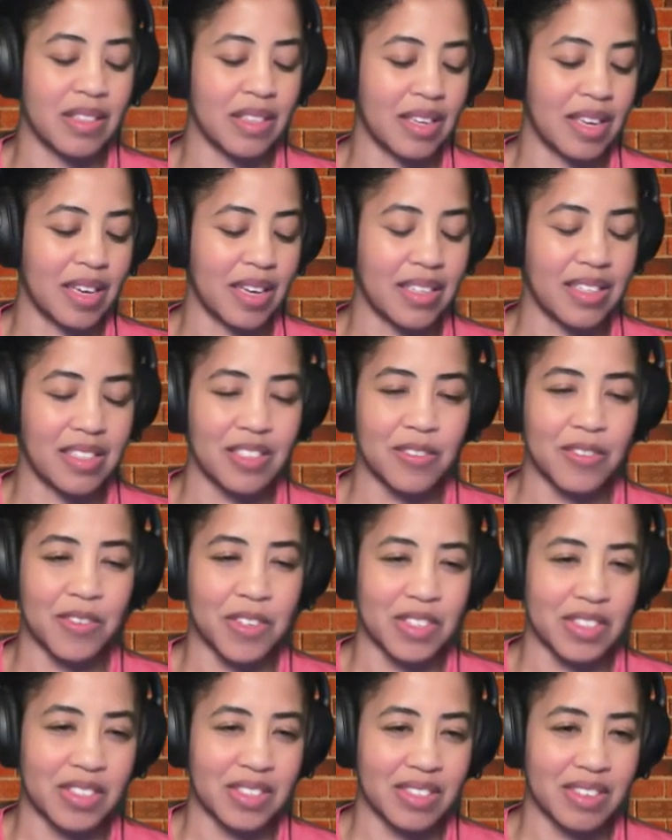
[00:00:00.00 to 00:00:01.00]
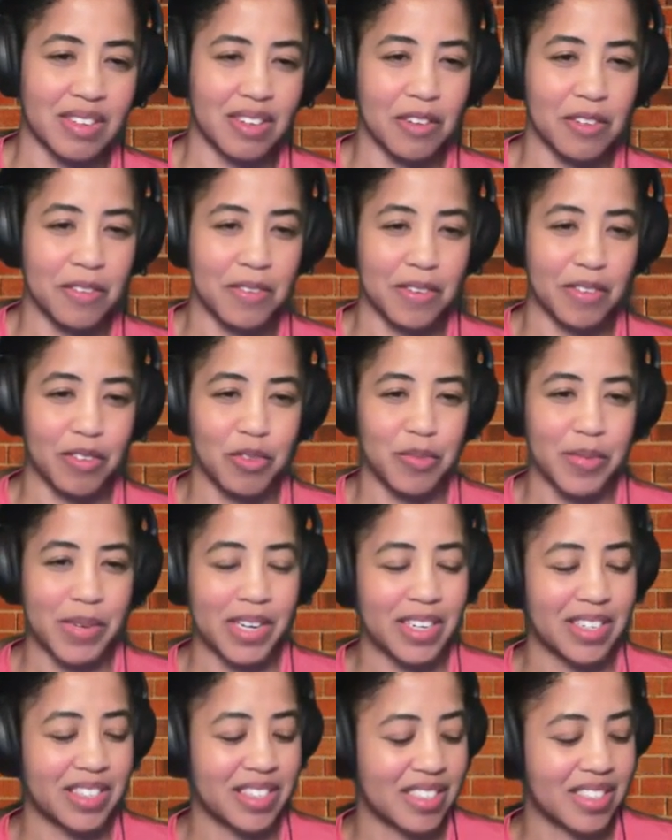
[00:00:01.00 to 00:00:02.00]
case for the Gulf of
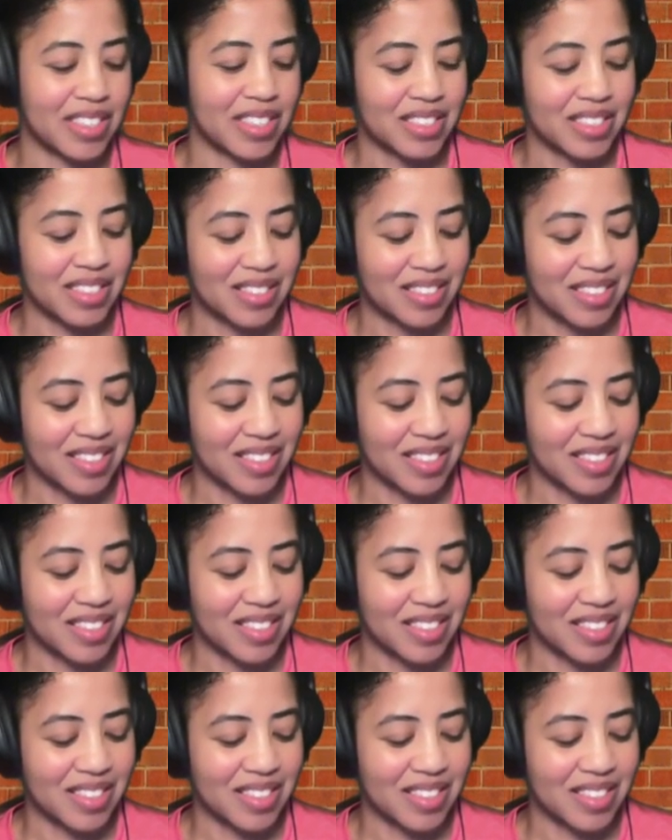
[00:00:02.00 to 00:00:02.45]
America.